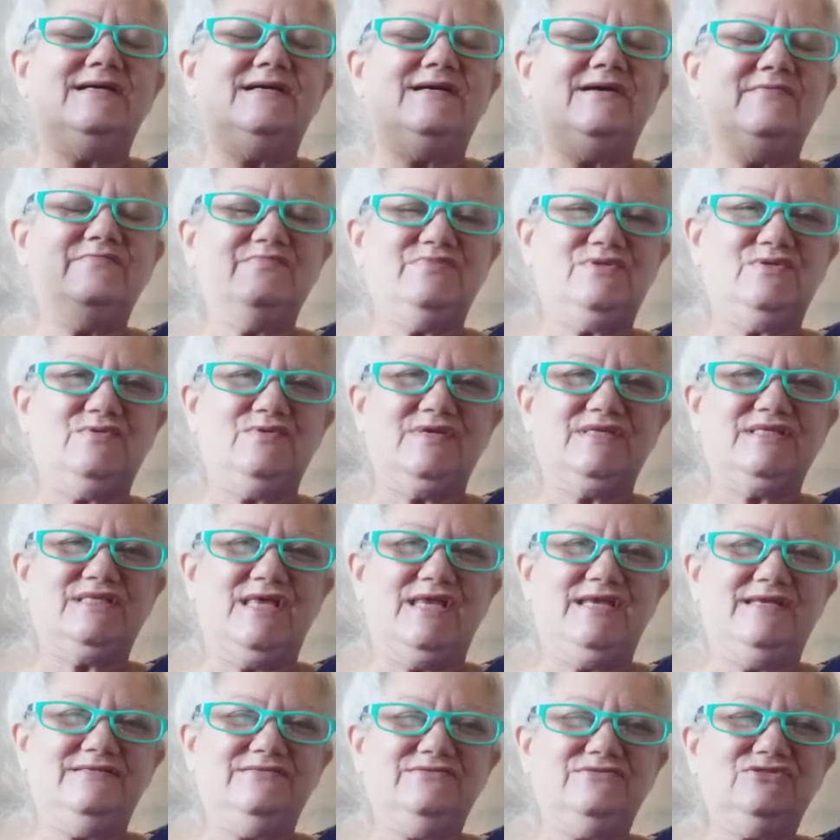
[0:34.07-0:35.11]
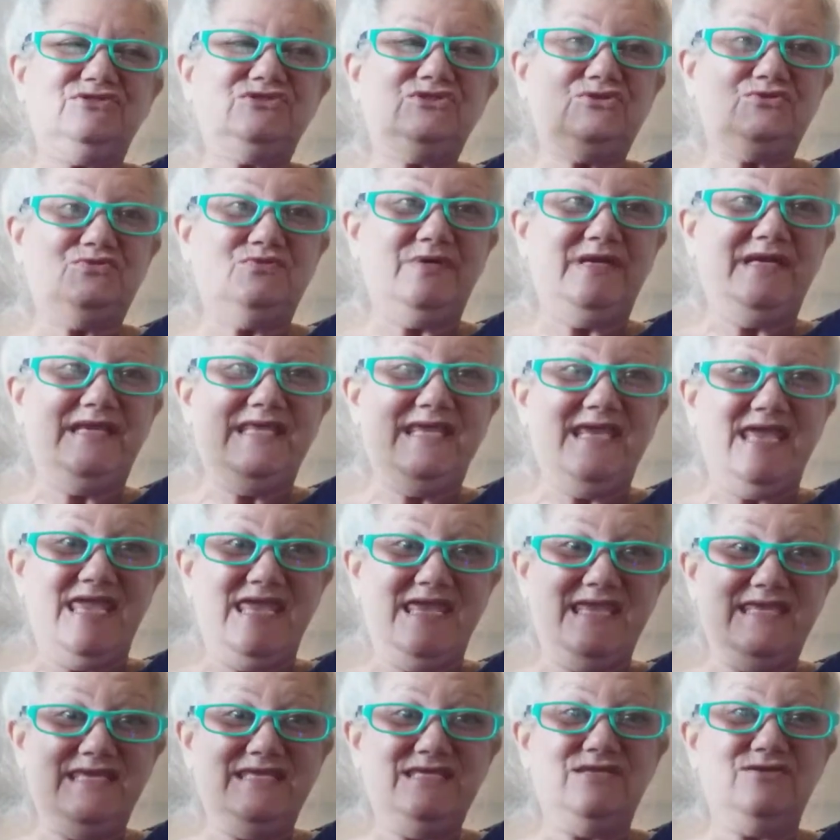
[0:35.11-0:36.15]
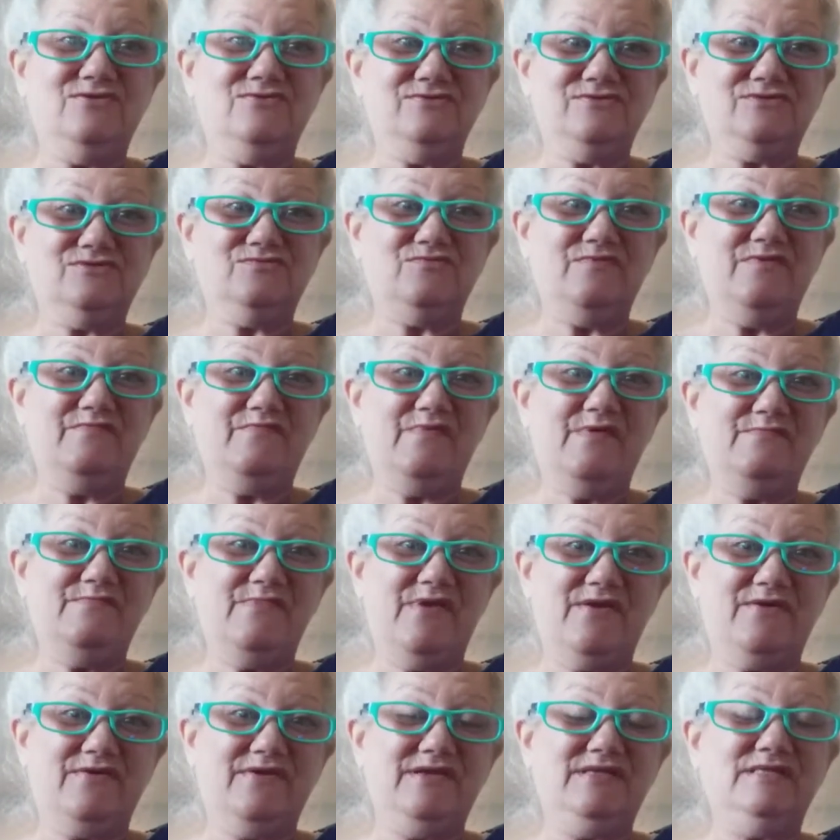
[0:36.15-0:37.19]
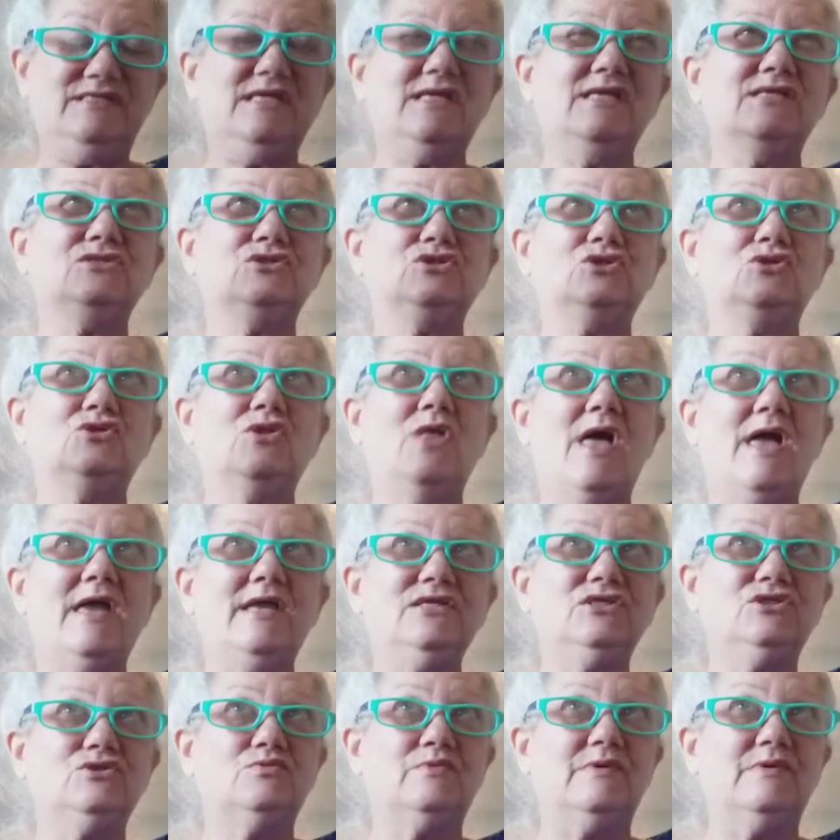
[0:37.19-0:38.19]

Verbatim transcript: I'm so excited. 28 years we've been married. On